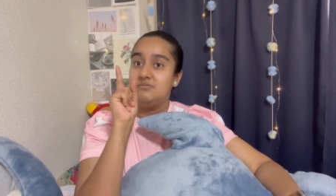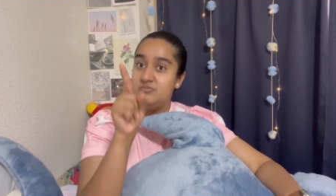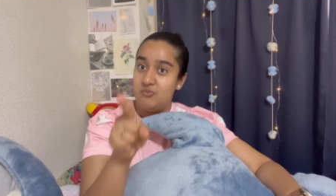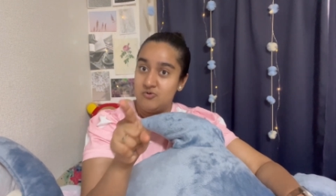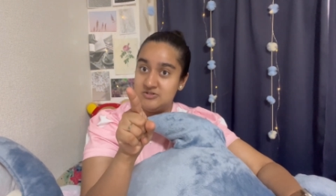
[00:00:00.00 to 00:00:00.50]

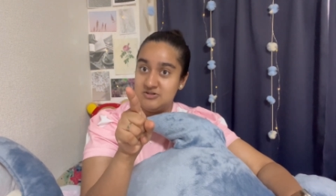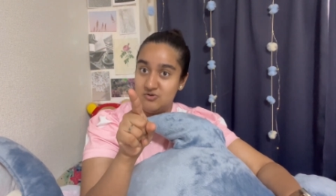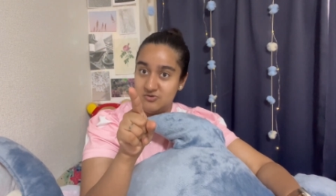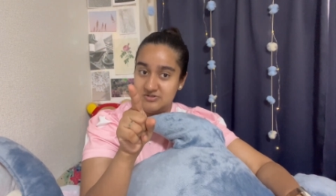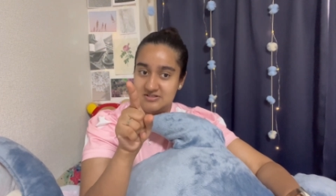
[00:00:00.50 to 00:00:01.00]
Post-it
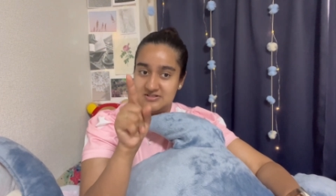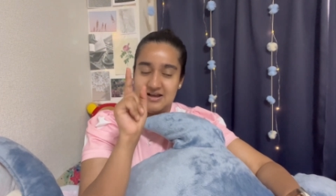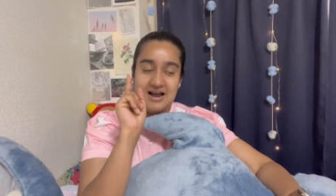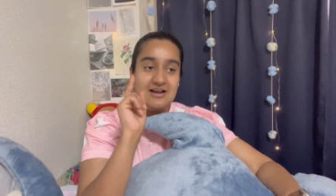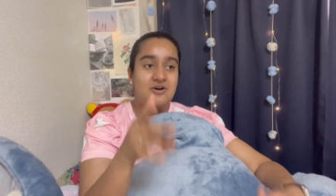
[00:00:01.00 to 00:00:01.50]
notes.
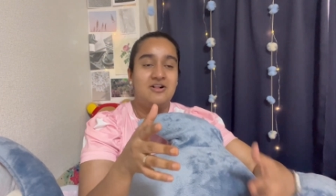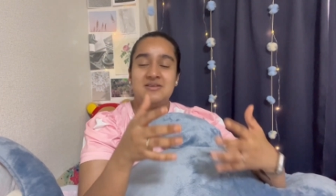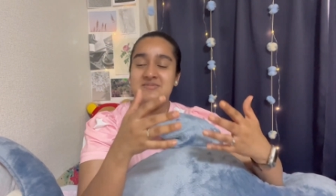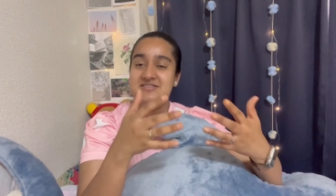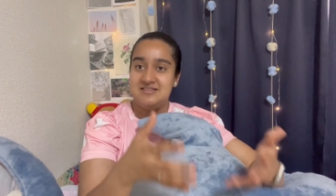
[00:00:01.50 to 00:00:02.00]
I call
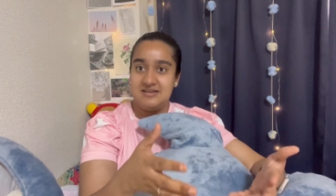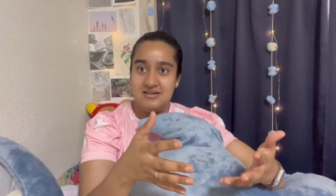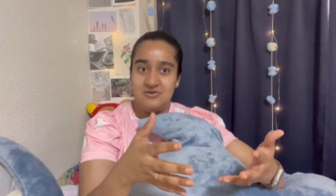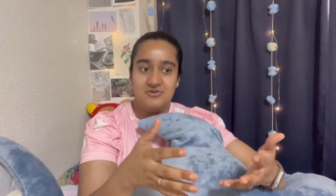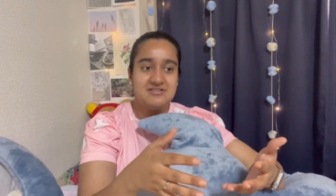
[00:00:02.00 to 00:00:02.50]
them sticky
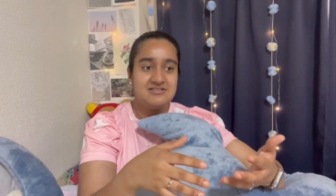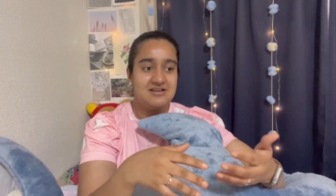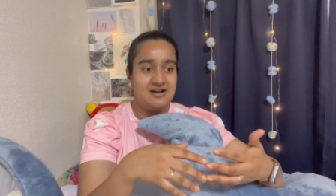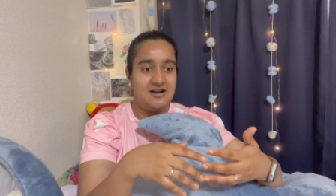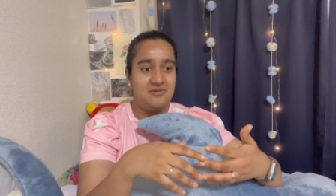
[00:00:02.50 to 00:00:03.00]
notes,
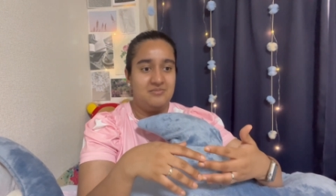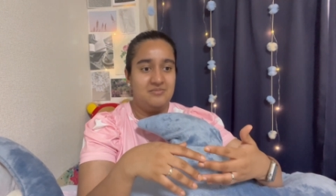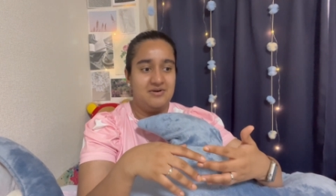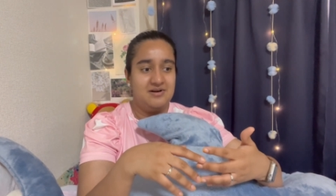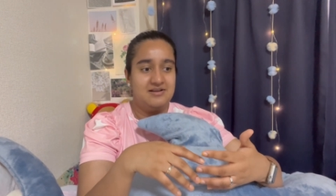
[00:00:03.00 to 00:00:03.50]
um,
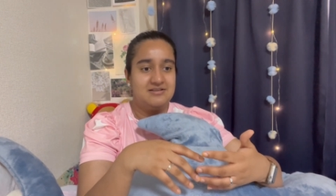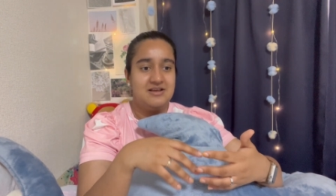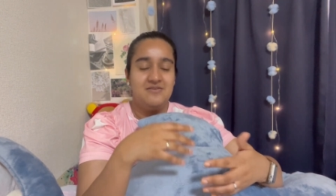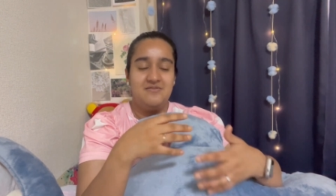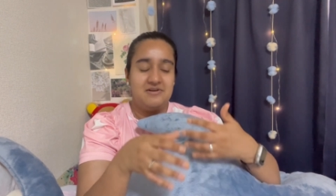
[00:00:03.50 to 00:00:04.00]
but
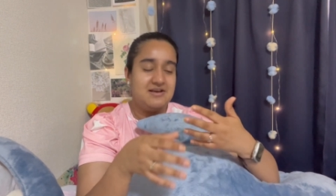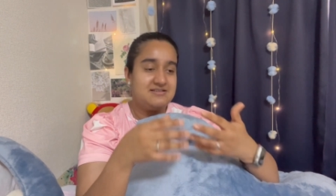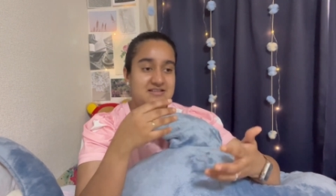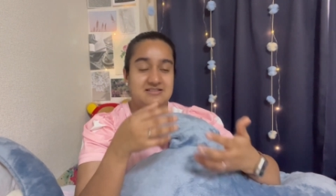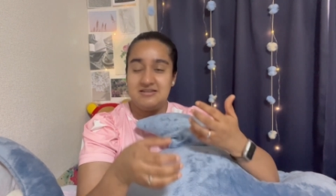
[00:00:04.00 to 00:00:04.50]
when I
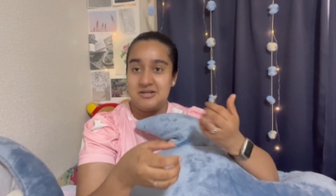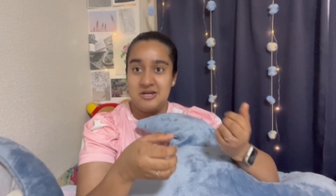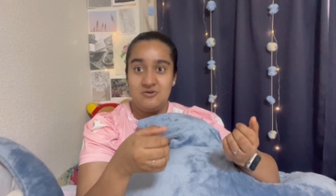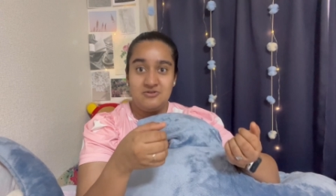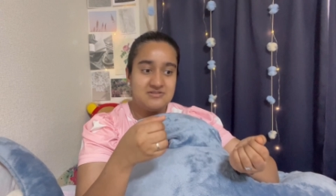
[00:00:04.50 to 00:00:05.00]
say sticky
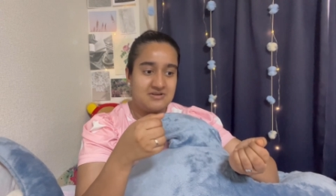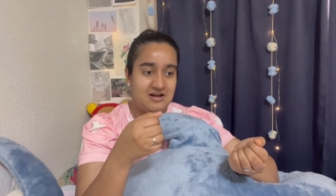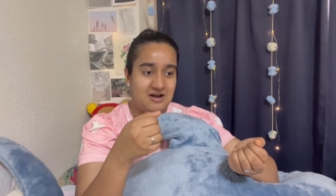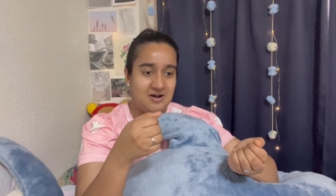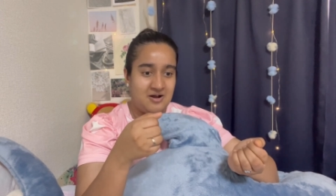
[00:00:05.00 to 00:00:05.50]
notes,
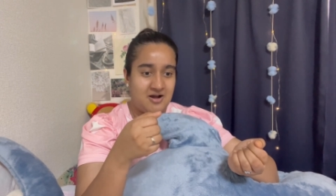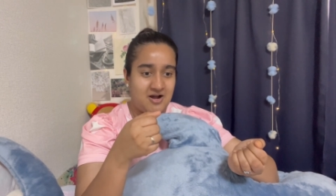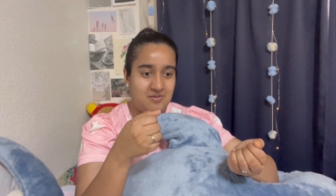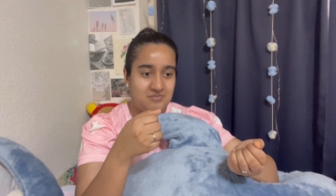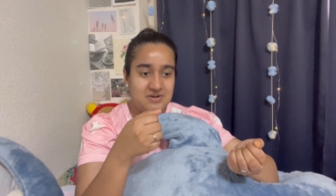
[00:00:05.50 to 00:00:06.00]

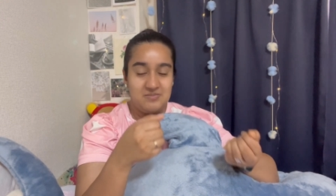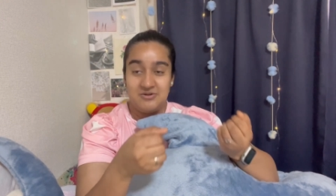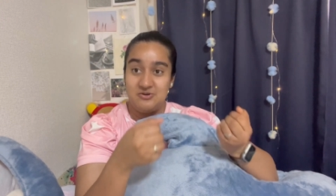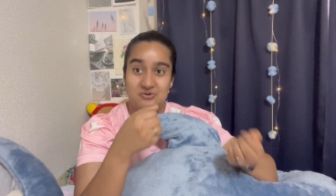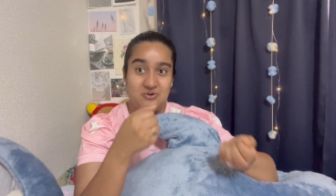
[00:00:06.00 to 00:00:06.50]
um, people
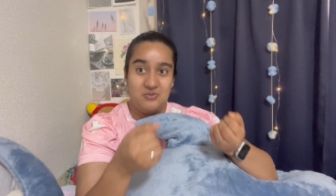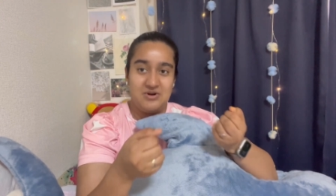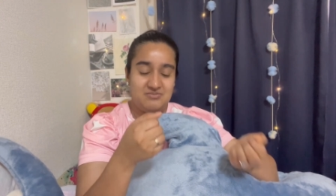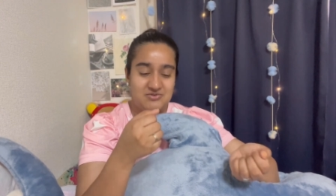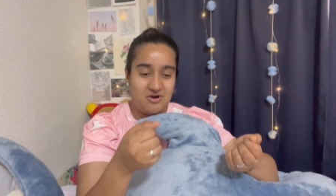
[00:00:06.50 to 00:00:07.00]
don't know what
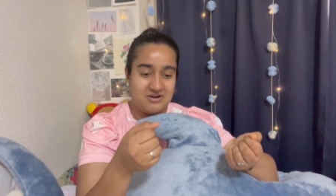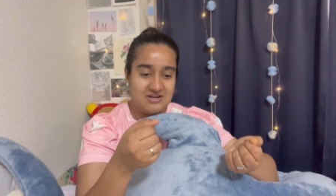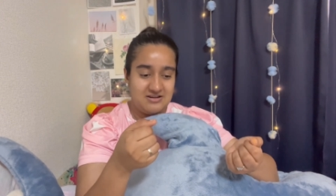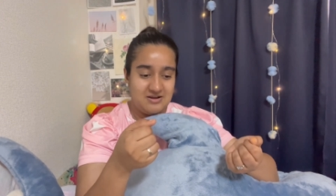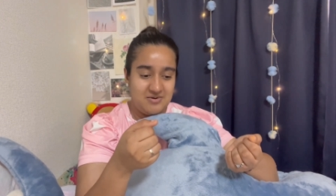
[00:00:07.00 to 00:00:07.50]
I'm
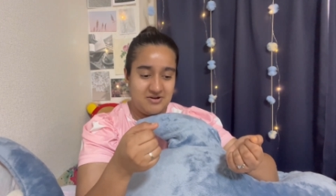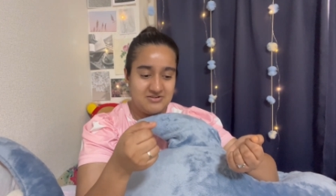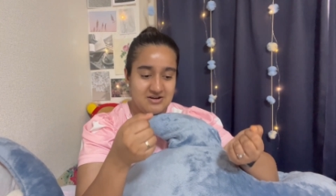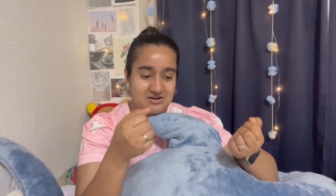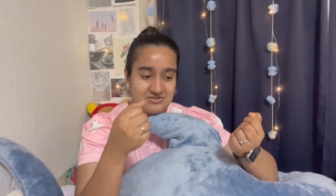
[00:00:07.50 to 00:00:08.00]
talking about.
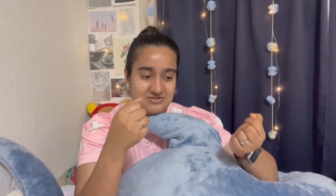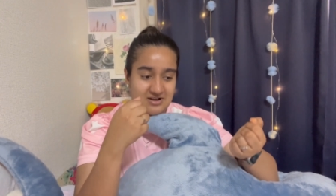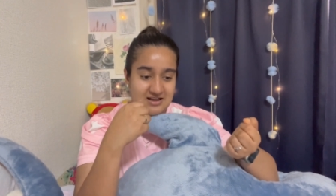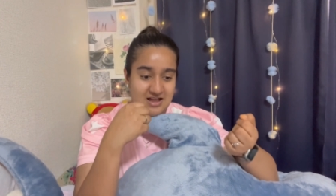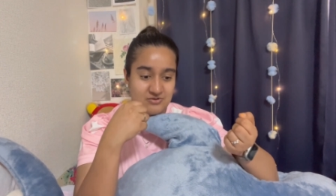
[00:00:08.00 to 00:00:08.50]
So I
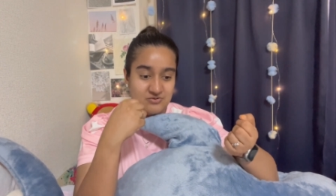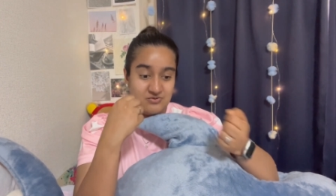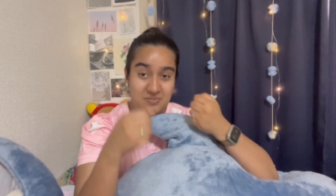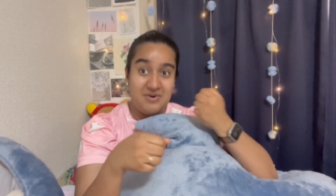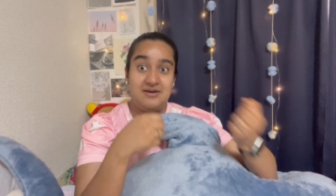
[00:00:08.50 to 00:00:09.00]
have to
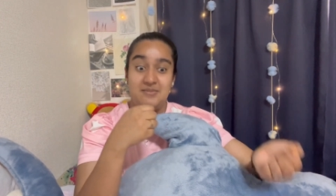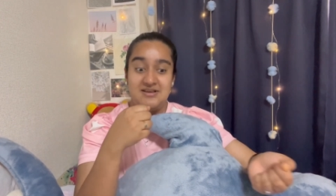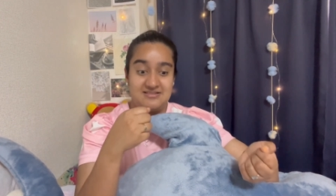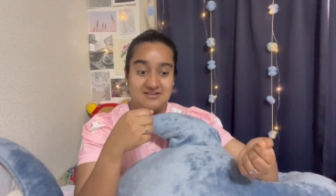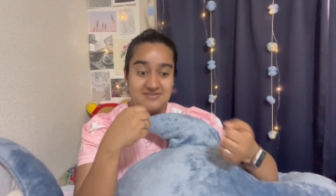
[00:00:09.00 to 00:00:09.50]
remind
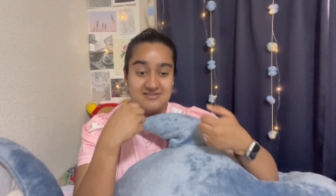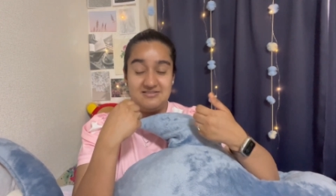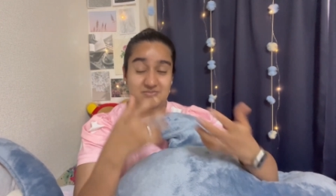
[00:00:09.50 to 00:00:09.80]
myself and say